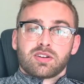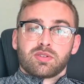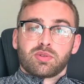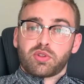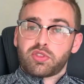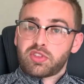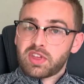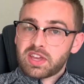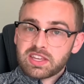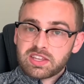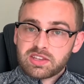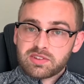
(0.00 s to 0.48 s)
Well,
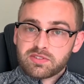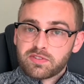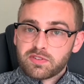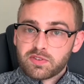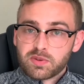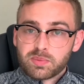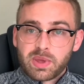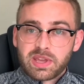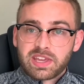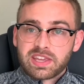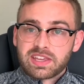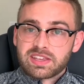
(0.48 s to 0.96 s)
thank you
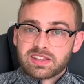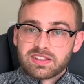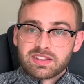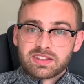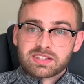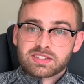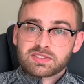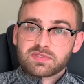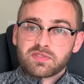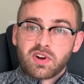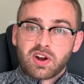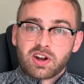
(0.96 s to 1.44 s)
for making it
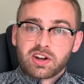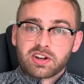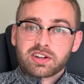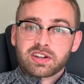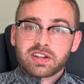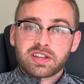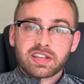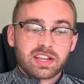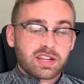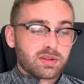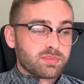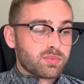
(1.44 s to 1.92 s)
this far.
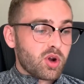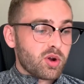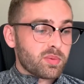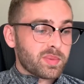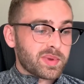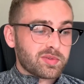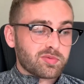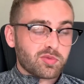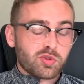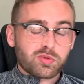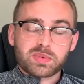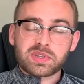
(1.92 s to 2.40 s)
In a
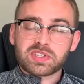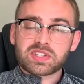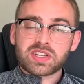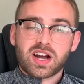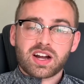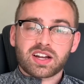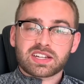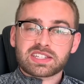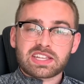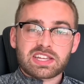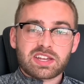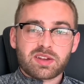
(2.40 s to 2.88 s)
moment, we'll be
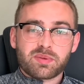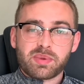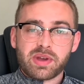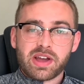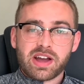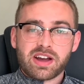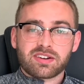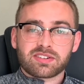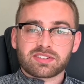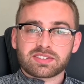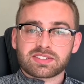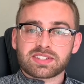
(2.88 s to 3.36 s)
talking
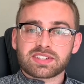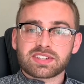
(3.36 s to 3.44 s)
about